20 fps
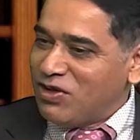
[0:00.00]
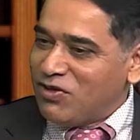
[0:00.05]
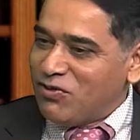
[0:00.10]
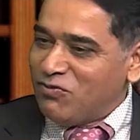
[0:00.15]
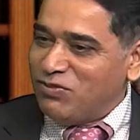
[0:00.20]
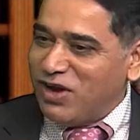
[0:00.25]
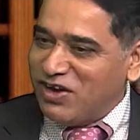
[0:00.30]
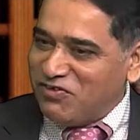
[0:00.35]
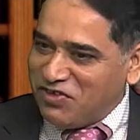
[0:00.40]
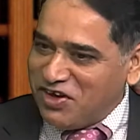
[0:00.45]

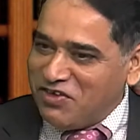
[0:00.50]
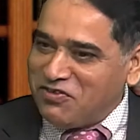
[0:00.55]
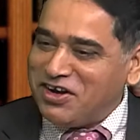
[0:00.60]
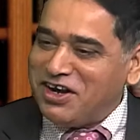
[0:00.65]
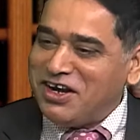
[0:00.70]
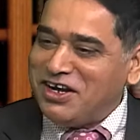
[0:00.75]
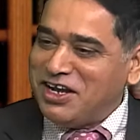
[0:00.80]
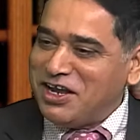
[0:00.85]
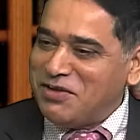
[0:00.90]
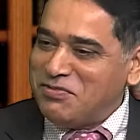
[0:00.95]
my
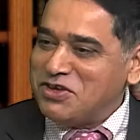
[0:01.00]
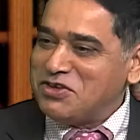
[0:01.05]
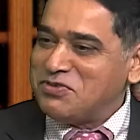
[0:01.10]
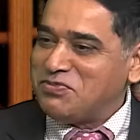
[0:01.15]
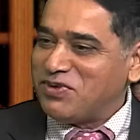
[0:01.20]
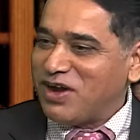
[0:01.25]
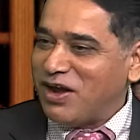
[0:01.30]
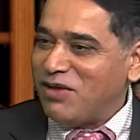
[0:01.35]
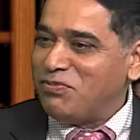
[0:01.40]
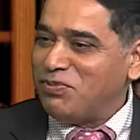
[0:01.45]
favorite team is
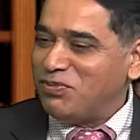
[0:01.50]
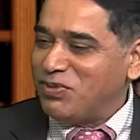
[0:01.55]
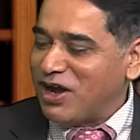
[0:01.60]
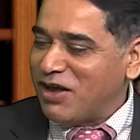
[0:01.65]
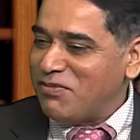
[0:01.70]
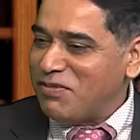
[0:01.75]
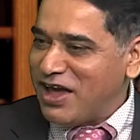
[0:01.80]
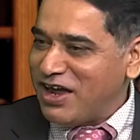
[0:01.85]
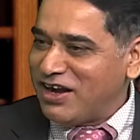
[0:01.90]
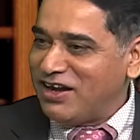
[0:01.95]

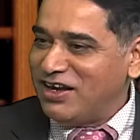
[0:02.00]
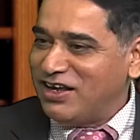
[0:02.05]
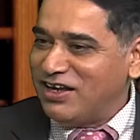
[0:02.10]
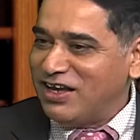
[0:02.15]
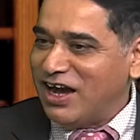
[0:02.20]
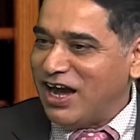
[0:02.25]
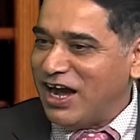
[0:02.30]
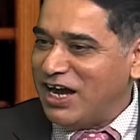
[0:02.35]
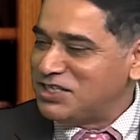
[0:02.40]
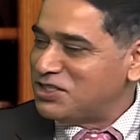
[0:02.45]
primarily,
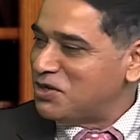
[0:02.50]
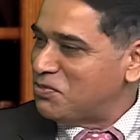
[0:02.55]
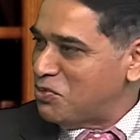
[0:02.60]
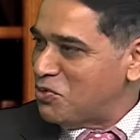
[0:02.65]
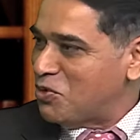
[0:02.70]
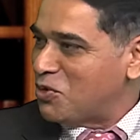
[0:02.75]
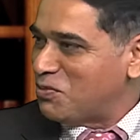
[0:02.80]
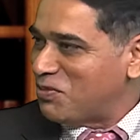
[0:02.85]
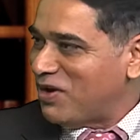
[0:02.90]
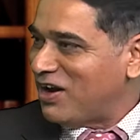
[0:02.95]
I
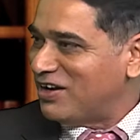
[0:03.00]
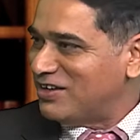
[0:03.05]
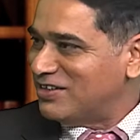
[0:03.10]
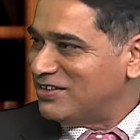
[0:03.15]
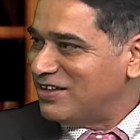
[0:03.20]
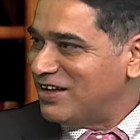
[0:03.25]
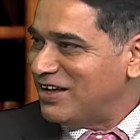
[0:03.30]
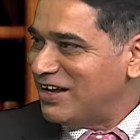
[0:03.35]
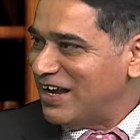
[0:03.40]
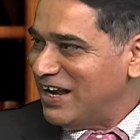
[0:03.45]
support
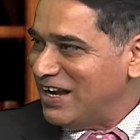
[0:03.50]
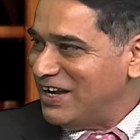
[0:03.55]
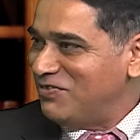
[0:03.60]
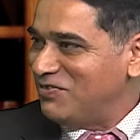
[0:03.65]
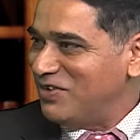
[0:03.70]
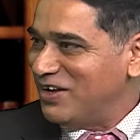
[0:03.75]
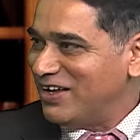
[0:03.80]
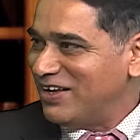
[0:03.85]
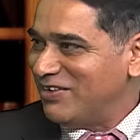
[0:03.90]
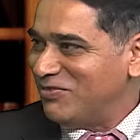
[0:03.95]
Pakistan
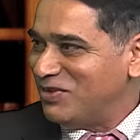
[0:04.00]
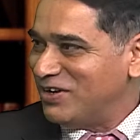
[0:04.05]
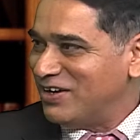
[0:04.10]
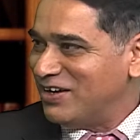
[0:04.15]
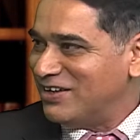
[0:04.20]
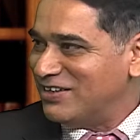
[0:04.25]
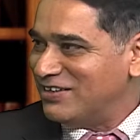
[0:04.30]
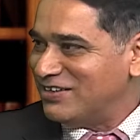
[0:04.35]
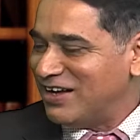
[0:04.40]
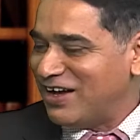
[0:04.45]
anyway,
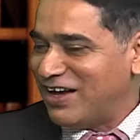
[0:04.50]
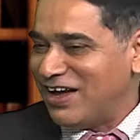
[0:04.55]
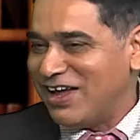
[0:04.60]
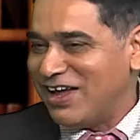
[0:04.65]
because I